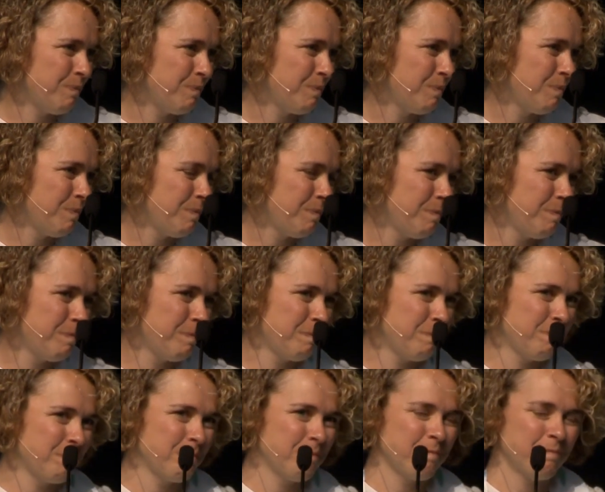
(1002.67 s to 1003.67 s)

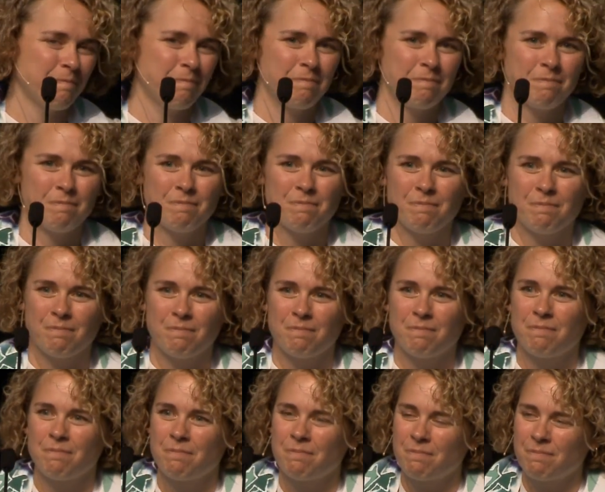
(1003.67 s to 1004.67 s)

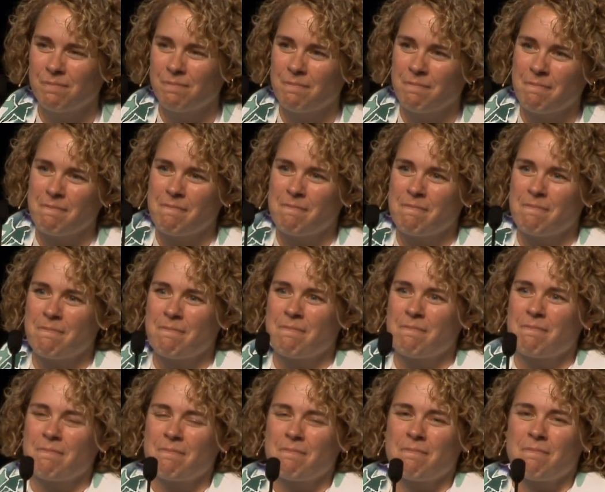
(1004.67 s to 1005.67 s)

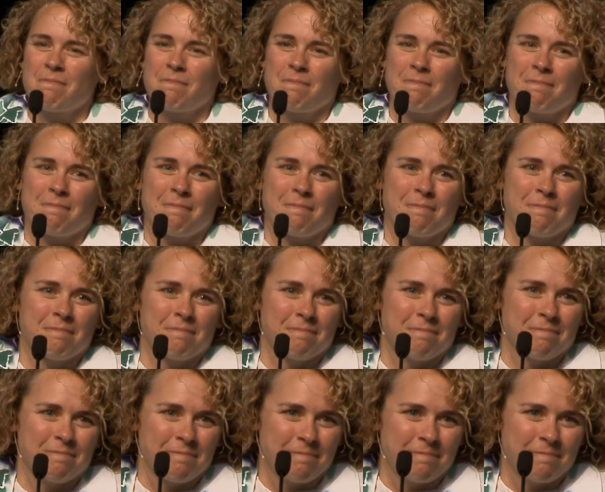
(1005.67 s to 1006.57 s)
No one is speaking in this clip.